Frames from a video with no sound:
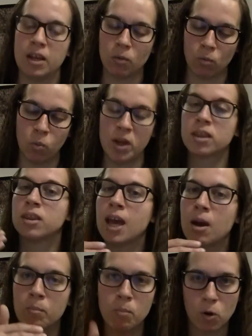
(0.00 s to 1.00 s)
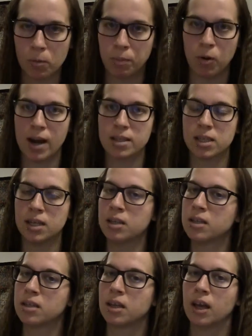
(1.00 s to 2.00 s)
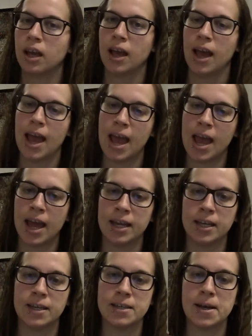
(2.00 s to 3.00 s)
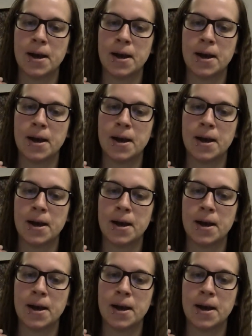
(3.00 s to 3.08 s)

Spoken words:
with them, more present, and